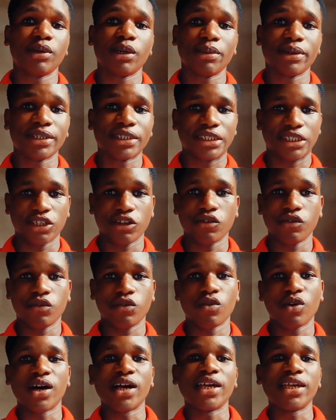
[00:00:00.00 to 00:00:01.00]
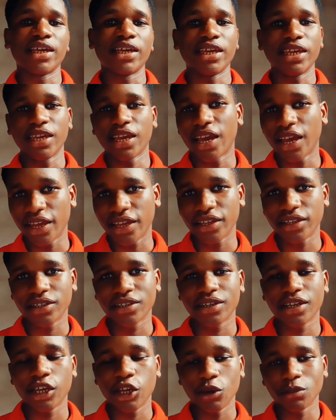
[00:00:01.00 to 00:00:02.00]
by myself, while AI
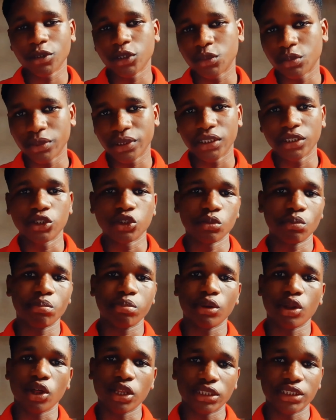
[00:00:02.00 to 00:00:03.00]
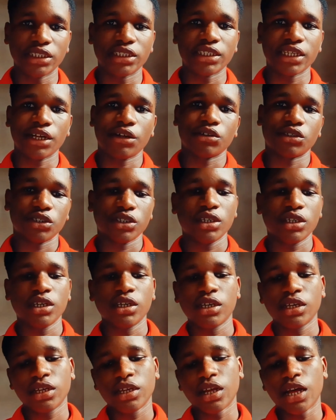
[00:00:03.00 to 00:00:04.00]
helps me to plot it out,
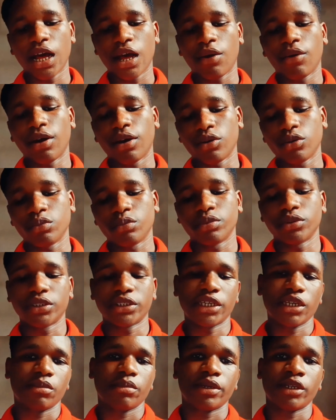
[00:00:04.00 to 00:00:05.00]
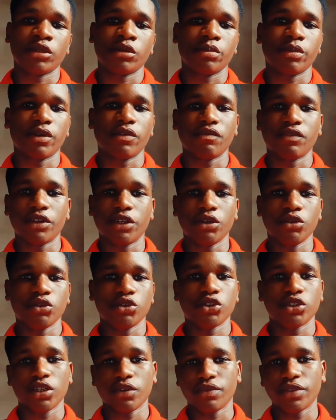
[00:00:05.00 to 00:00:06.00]
how I'll segment my
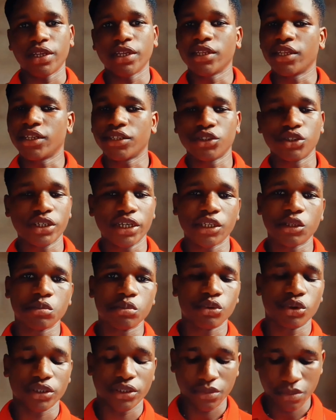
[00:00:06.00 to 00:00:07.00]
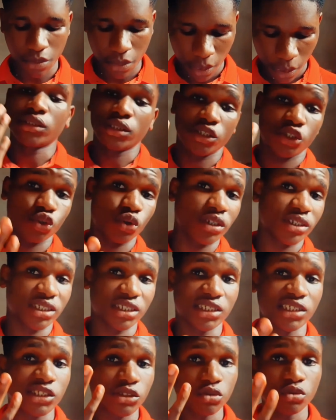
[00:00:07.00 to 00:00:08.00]
videos, stuff like that. You get the point. But the choice
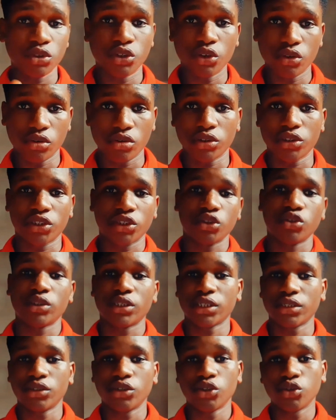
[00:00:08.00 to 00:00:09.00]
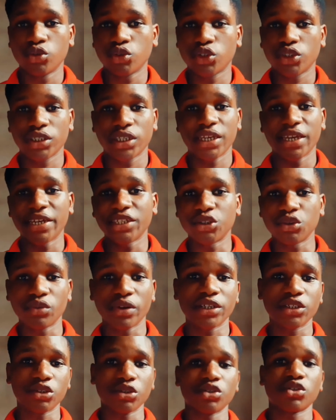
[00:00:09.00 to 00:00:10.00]
is still yours. You can use AI to
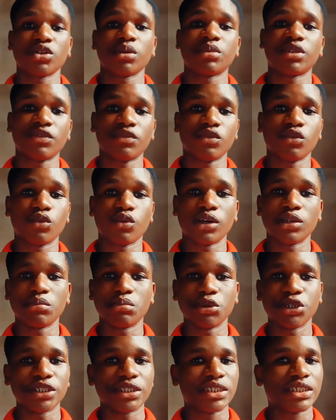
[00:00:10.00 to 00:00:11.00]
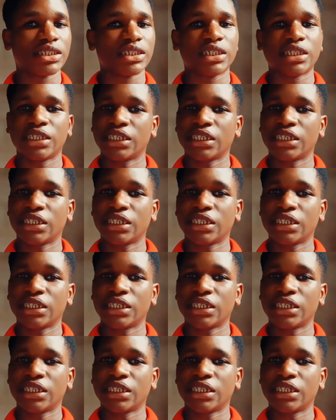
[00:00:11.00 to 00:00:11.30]
write your script if you want, but